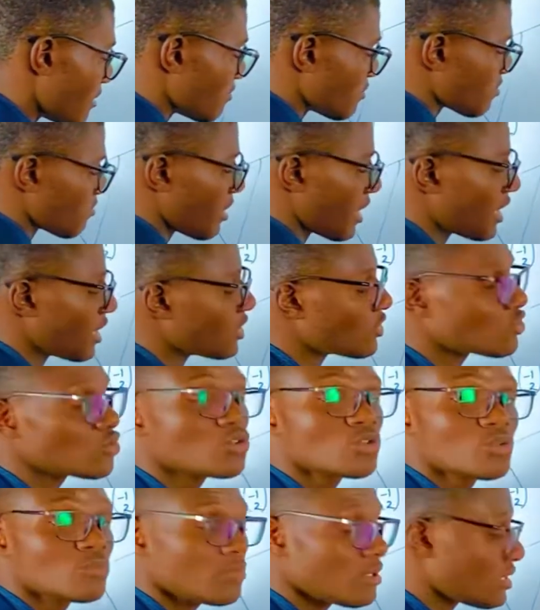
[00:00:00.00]
minus 2
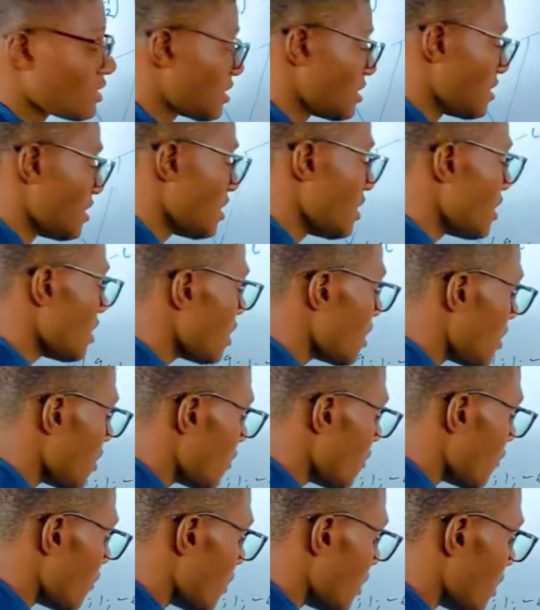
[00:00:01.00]
plus T,
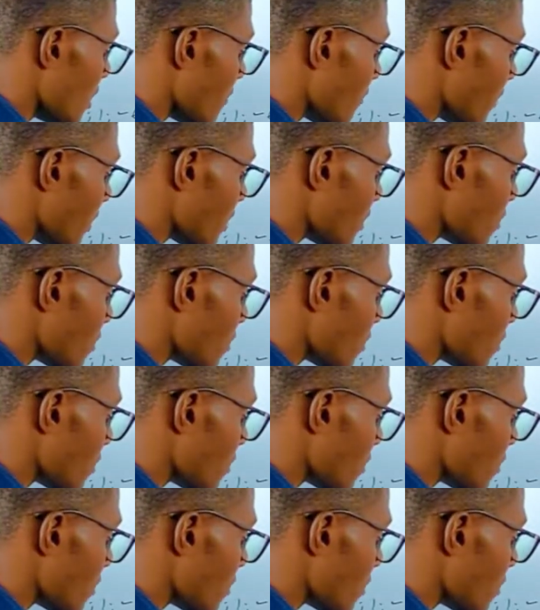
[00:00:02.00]
you get a minus